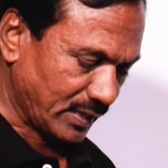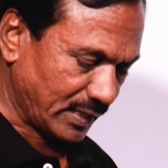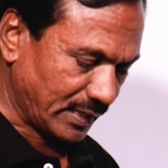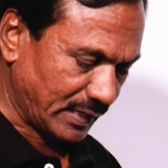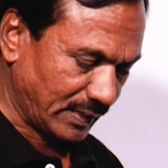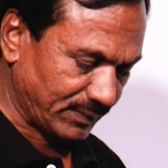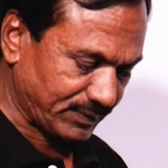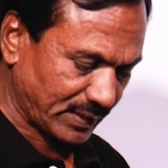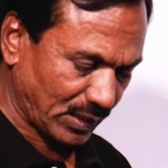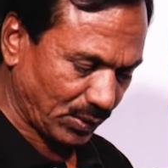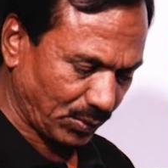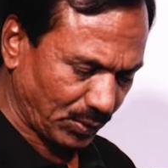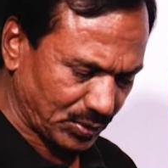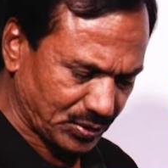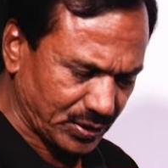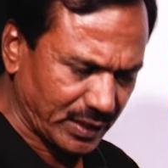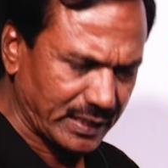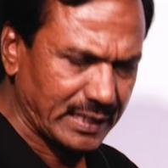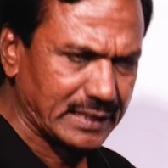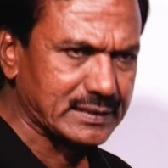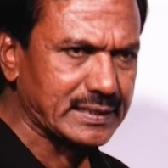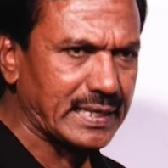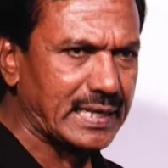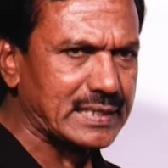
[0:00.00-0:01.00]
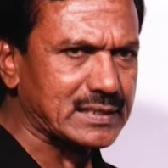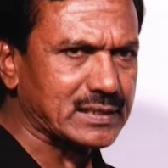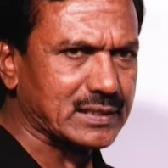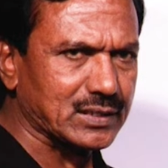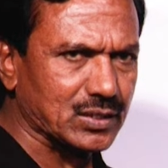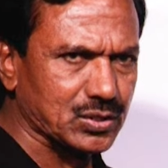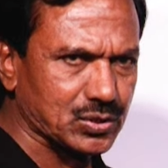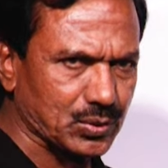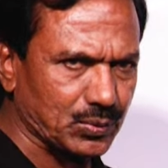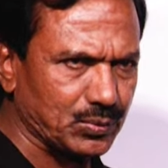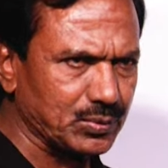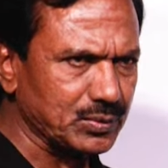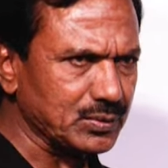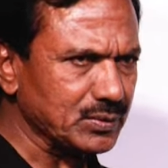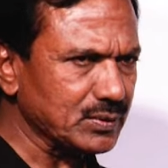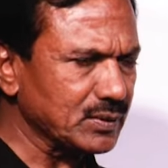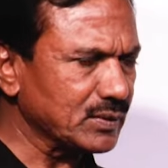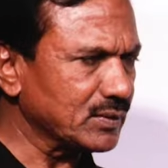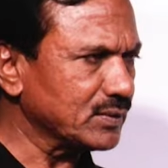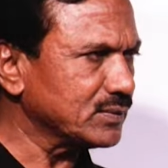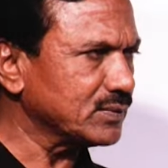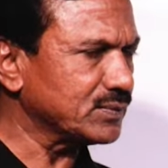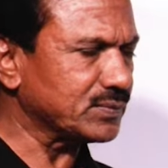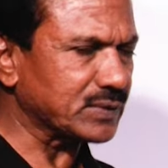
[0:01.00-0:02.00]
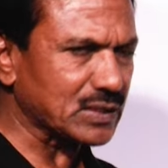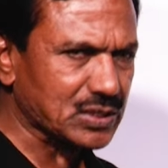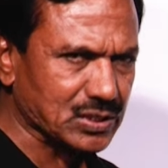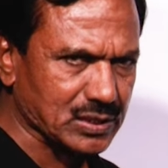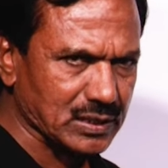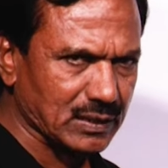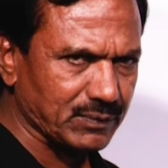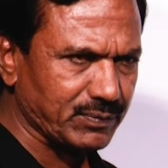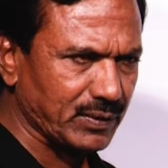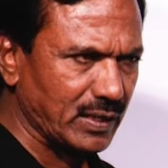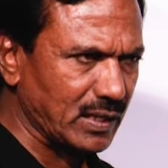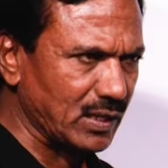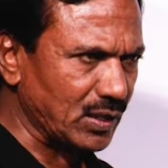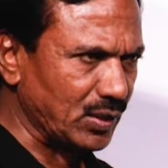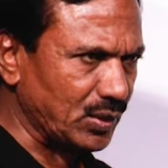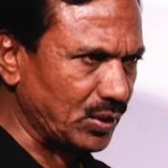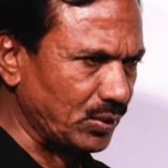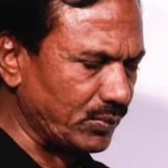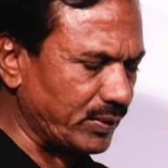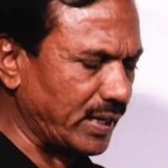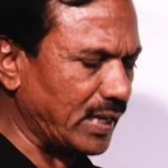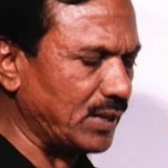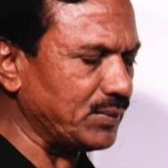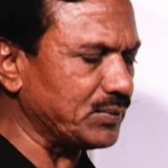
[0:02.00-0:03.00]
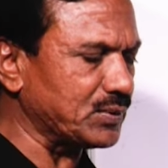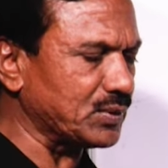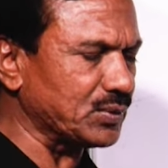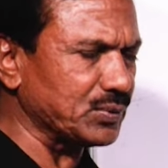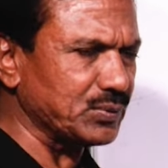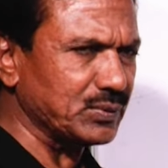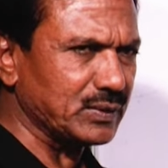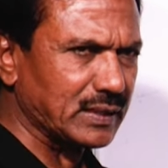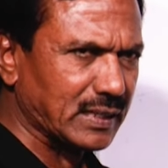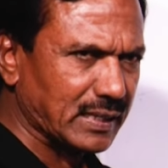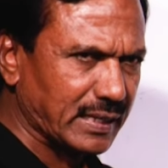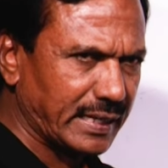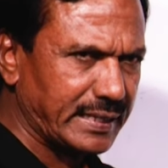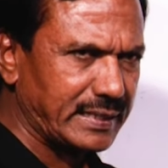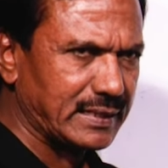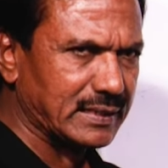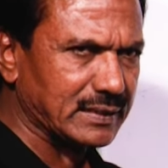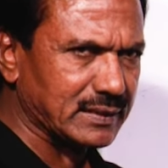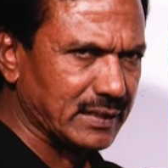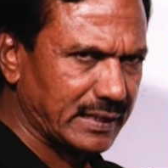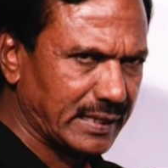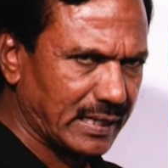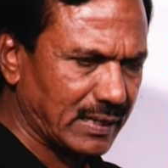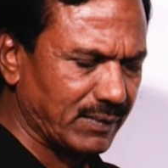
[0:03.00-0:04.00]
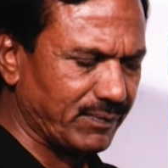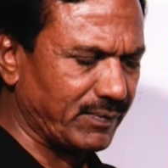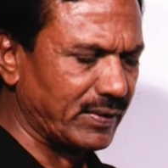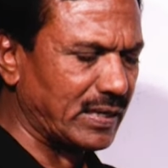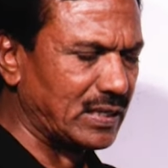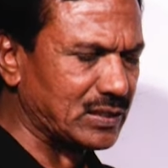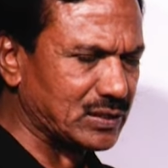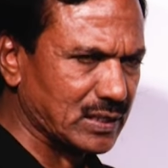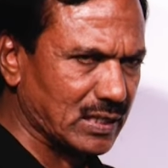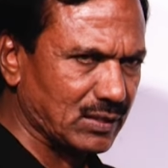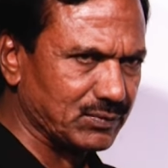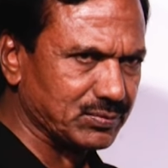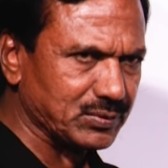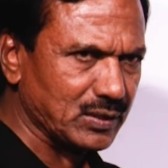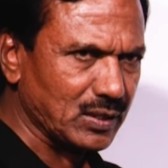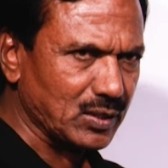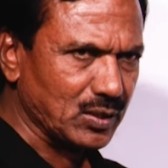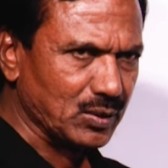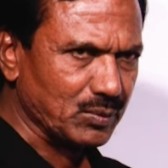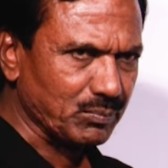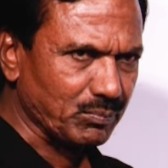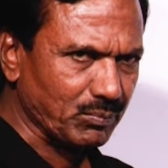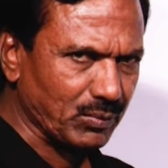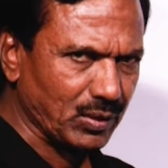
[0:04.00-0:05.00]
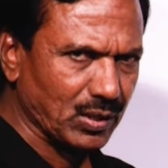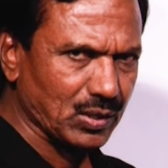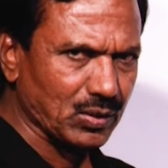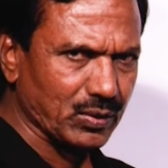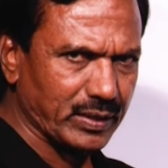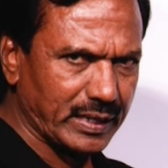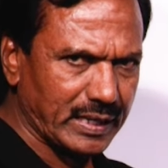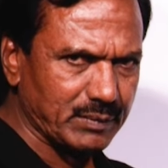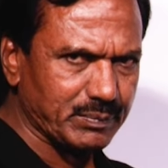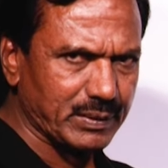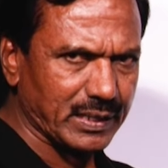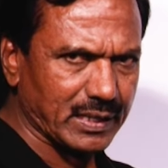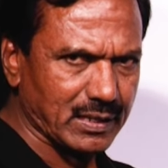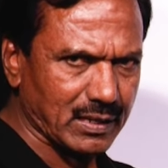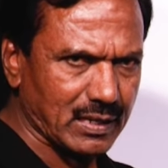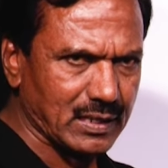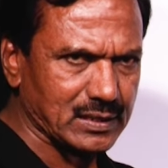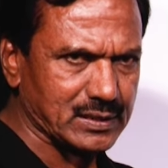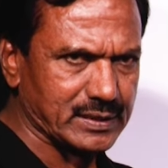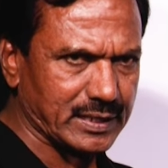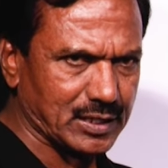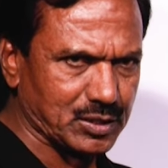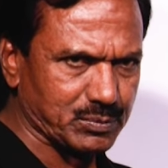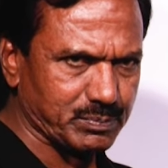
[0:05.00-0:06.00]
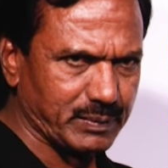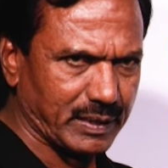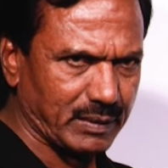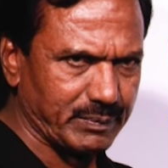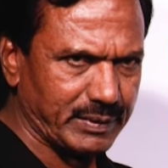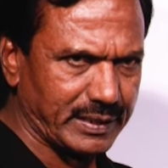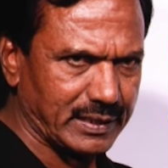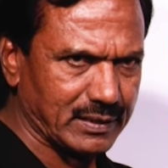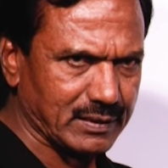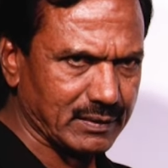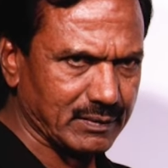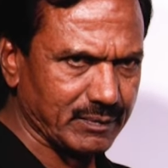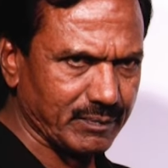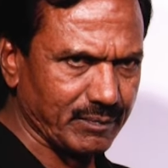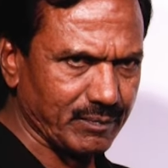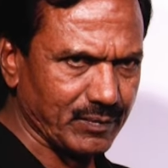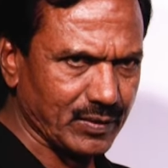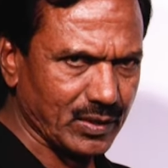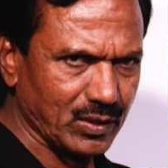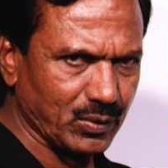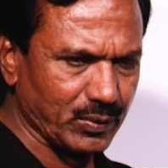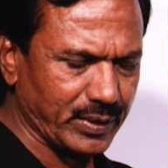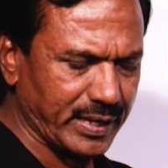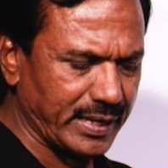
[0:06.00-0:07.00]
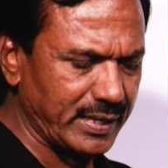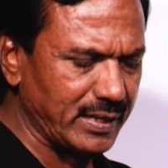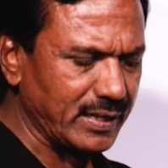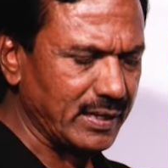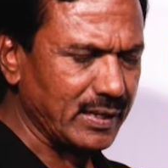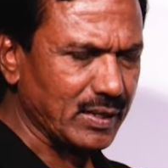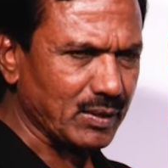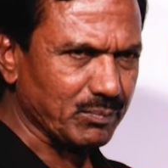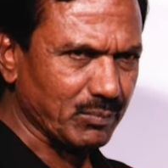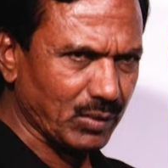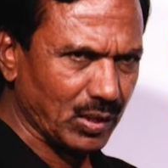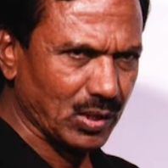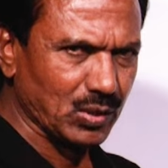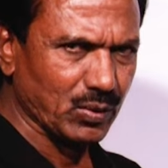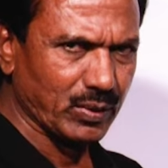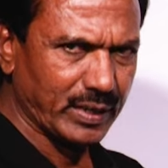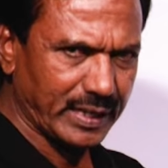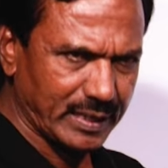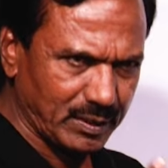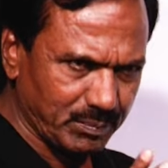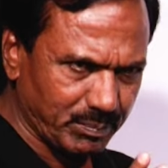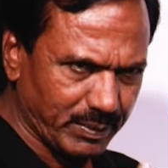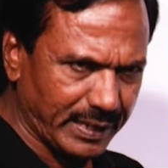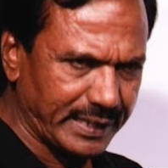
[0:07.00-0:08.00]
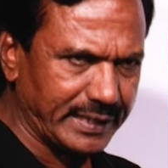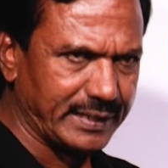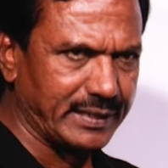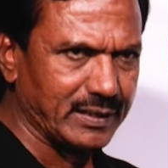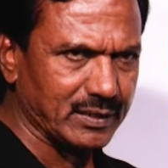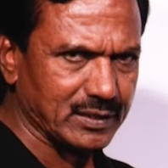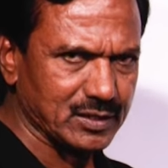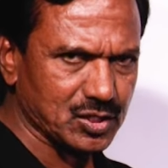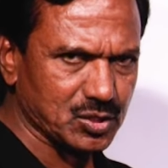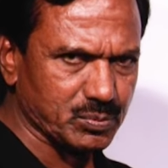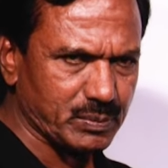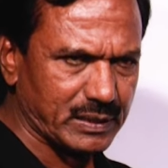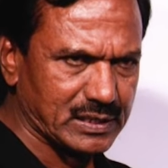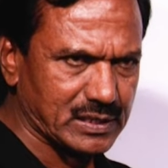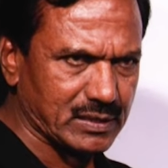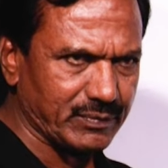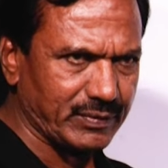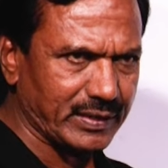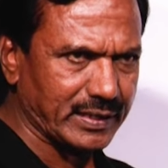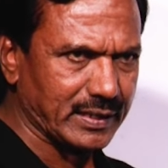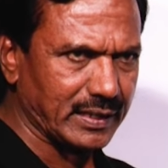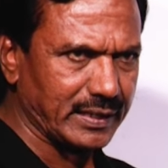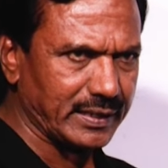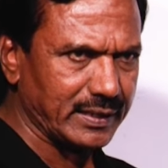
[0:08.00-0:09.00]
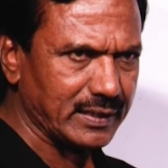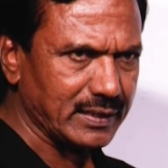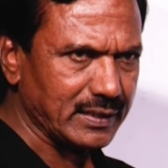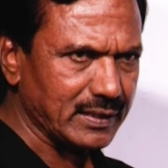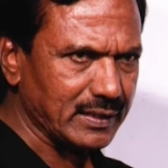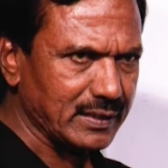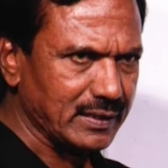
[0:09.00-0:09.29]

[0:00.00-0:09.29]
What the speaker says: If the question is asked so, first of all, you have to write the definition of monohybrid cross experiment. Okay. Monohybrid specifically.